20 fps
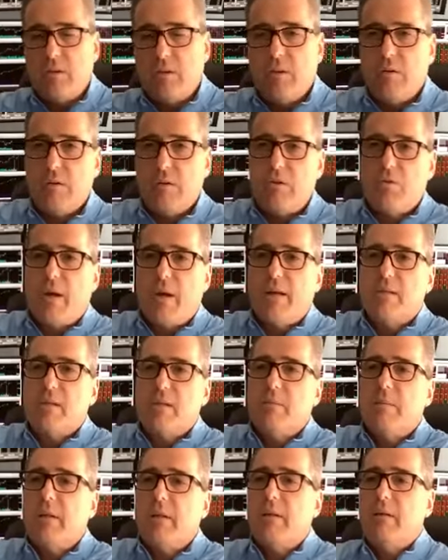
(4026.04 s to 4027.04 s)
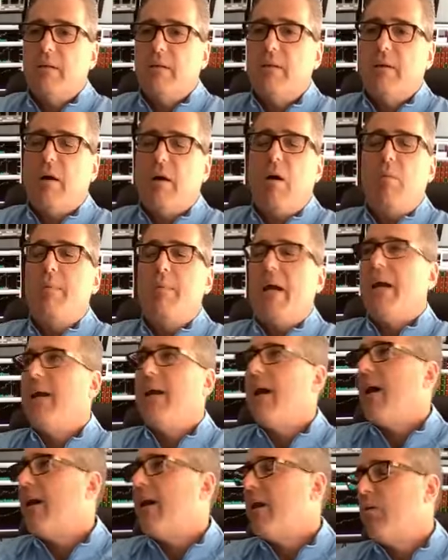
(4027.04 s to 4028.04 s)
attract some of the oh my
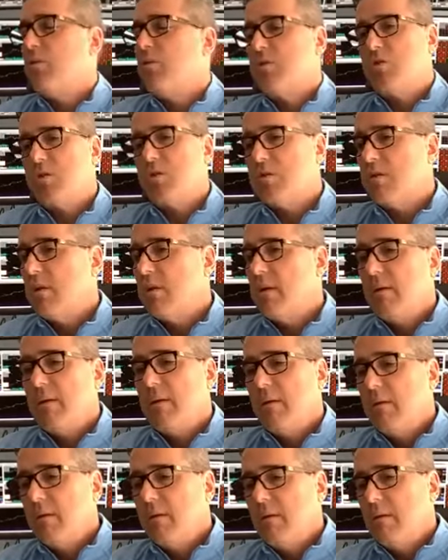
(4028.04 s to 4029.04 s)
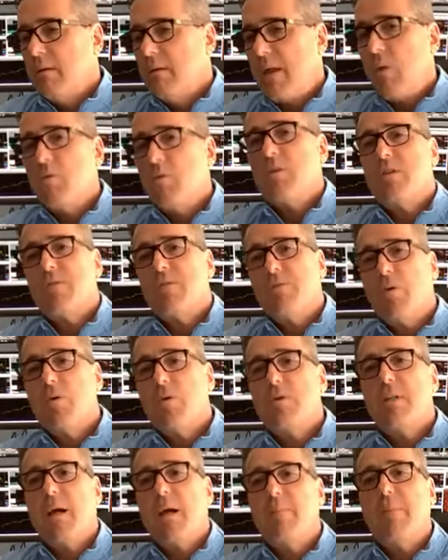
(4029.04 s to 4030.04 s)
God, he was just. That was the
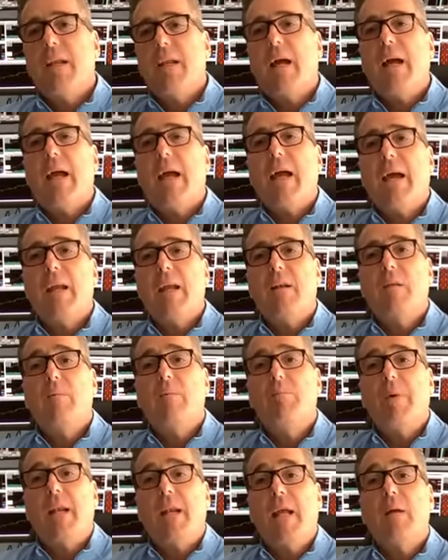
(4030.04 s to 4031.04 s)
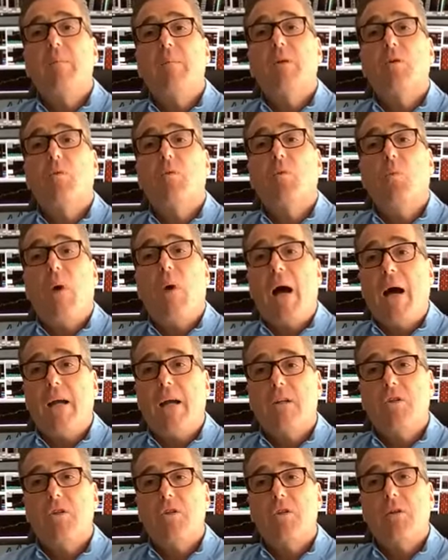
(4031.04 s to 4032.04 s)
first time that I had been able to
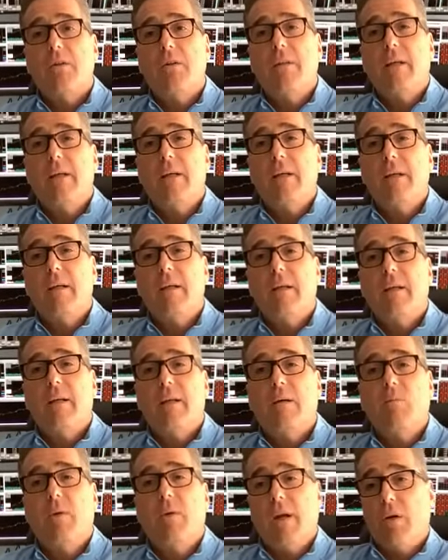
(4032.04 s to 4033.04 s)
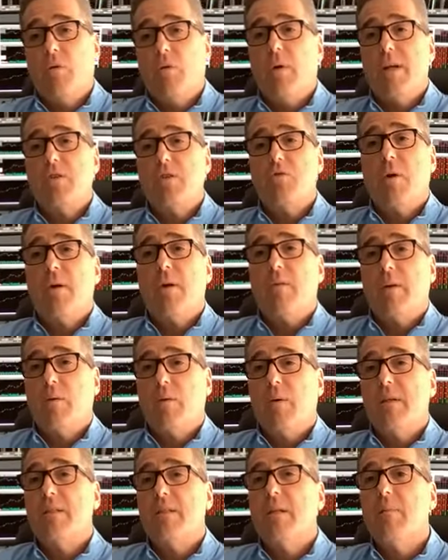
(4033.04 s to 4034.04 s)
watch what a great trader he
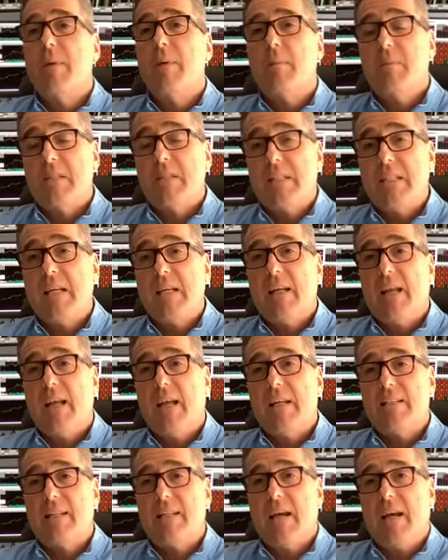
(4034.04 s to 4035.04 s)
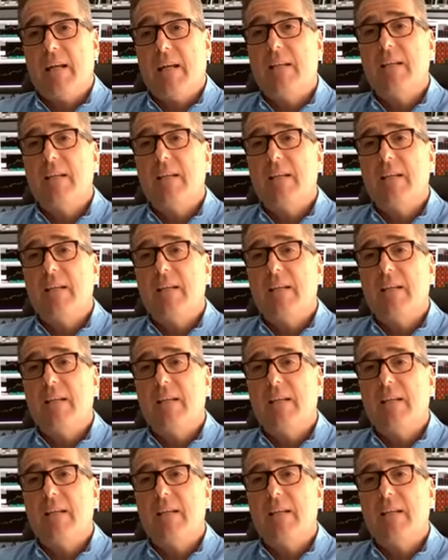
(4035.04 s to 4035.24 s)
was, and to be able to see it hands on.